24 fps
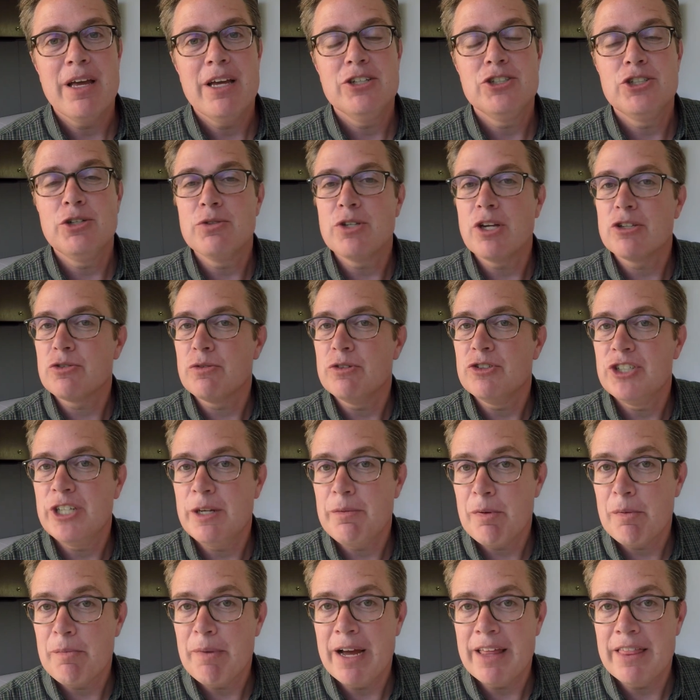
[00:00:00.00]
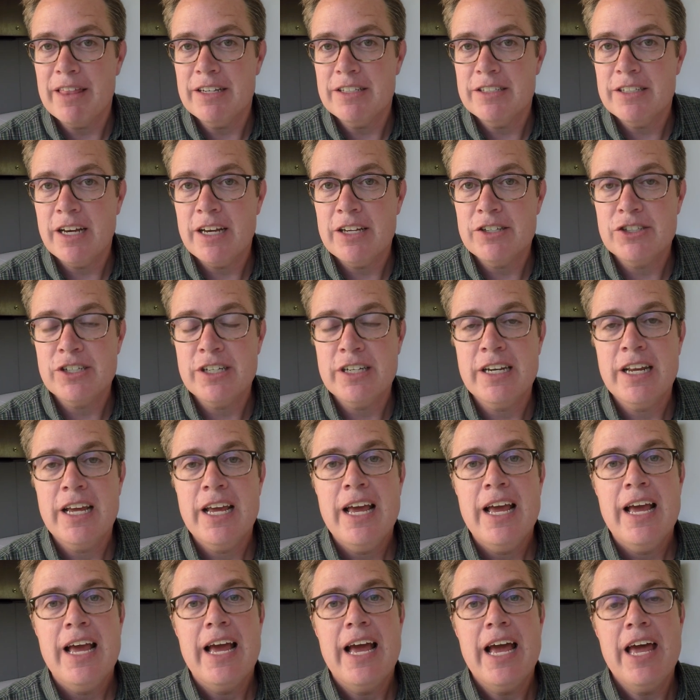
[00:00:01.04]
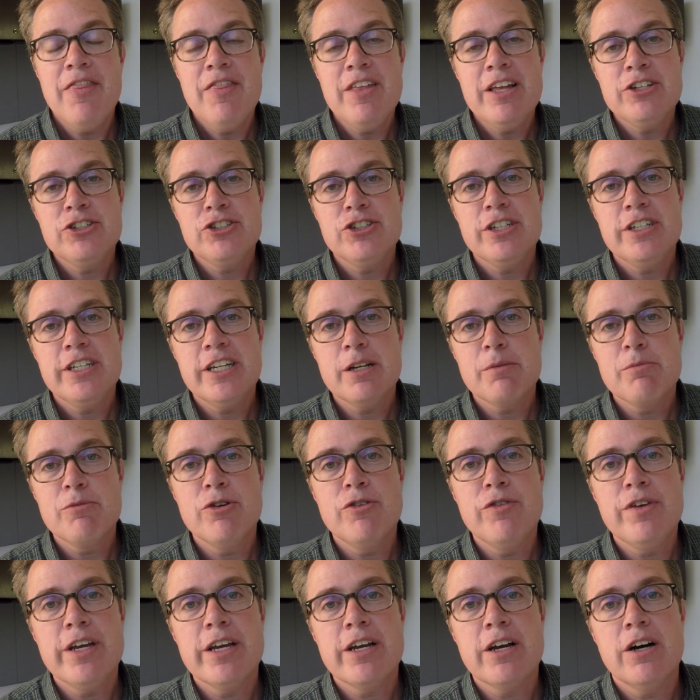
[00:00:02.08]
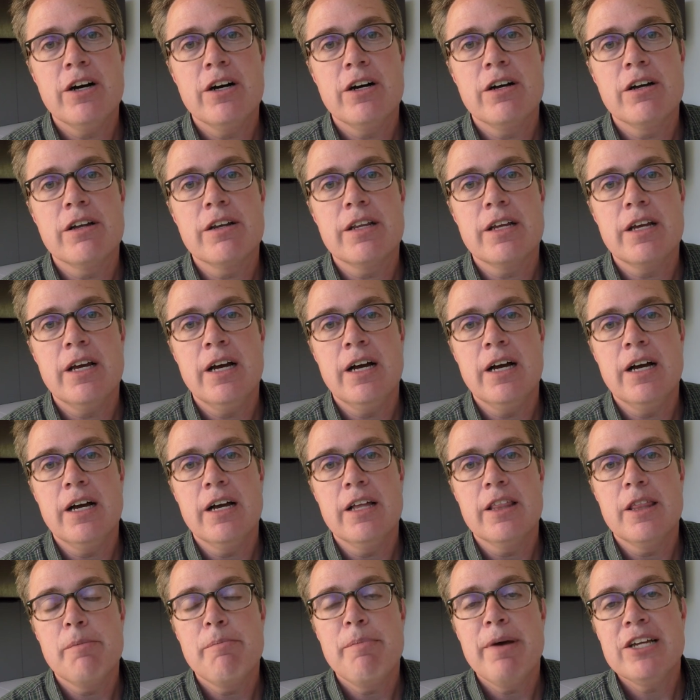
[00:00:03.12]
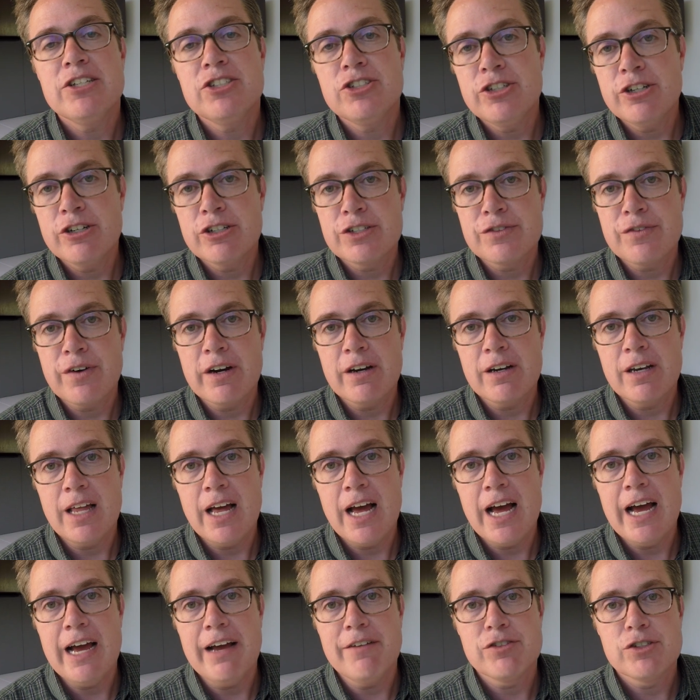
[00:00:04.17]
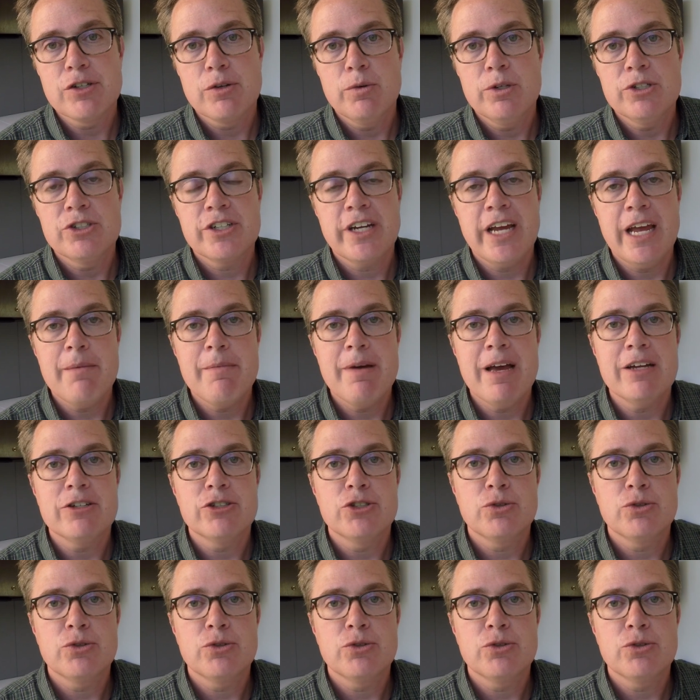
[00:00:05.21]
She was also in Cheaper by the Dozen. And then she did a movie called The Best Years of Our Lives, which came out